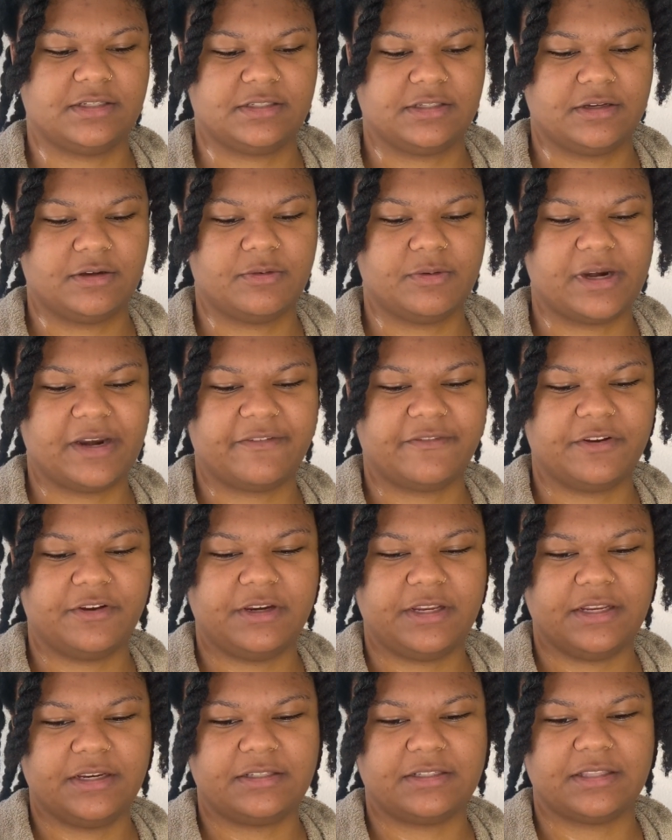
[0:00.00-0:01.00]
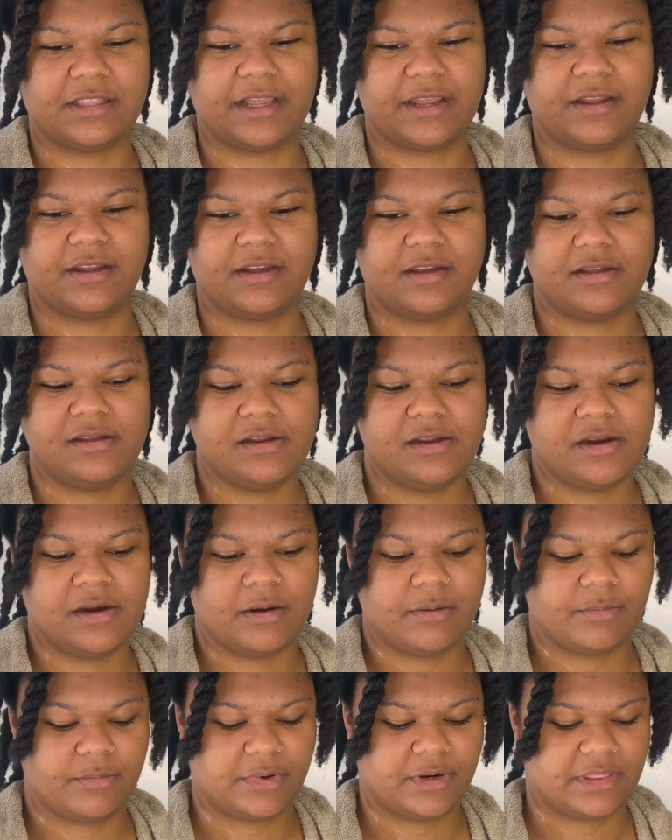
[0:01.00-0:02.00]
so whenever you need to like
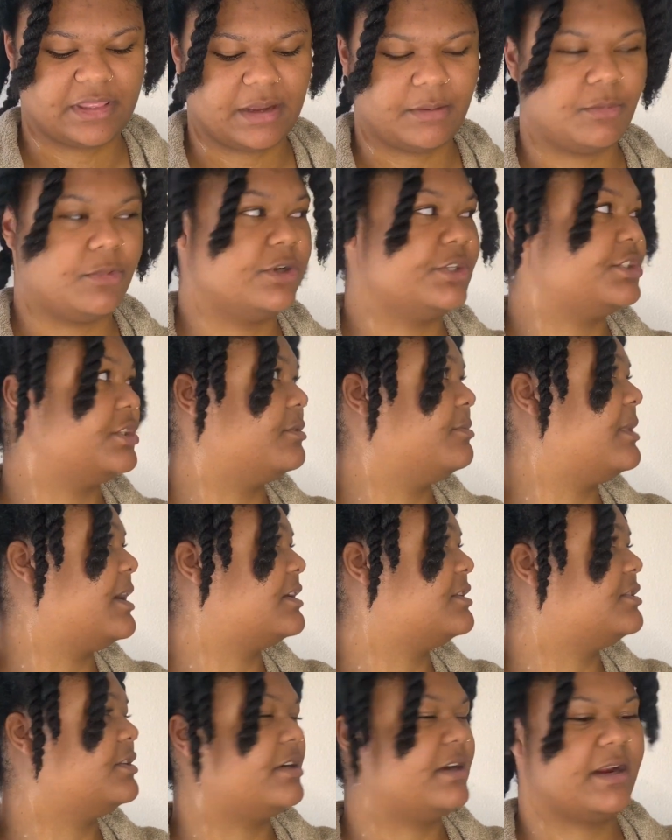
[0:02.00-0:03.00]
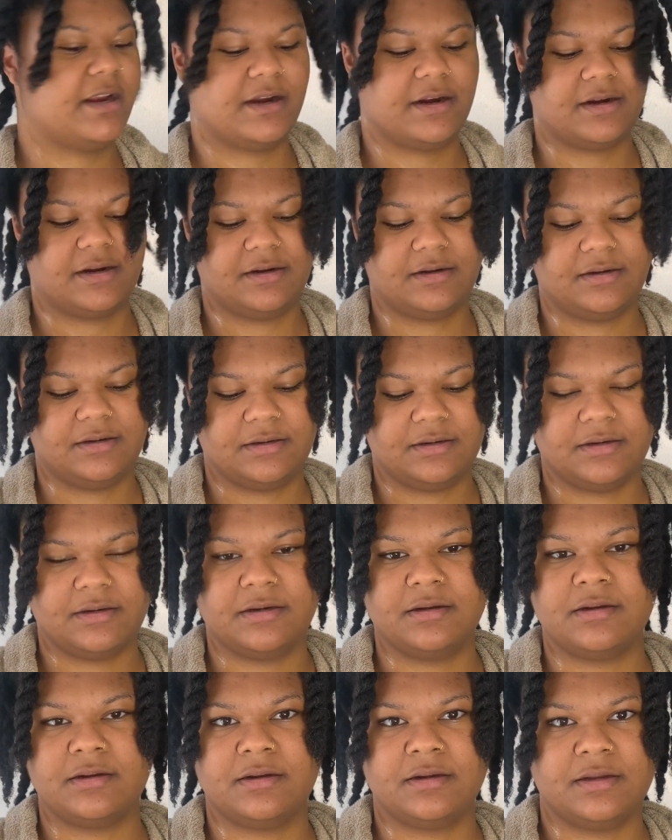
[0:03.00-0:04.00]
bring that moisture back to your hair,
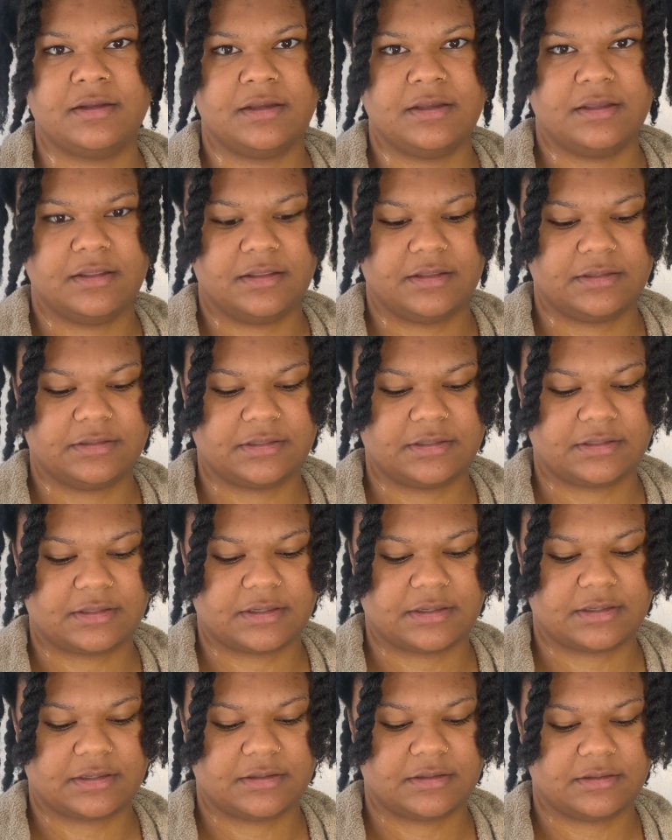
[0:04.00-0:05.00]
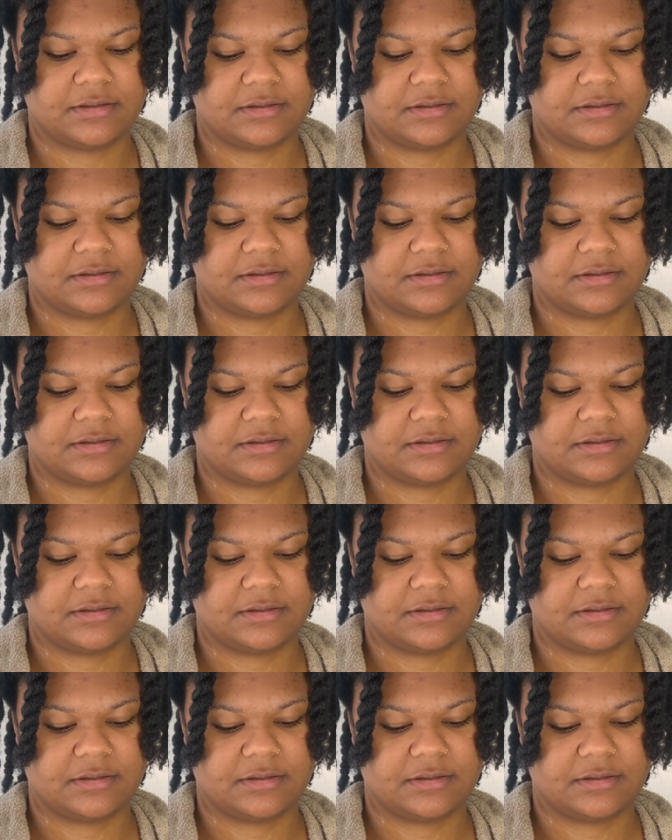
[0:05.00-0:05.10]
this is good.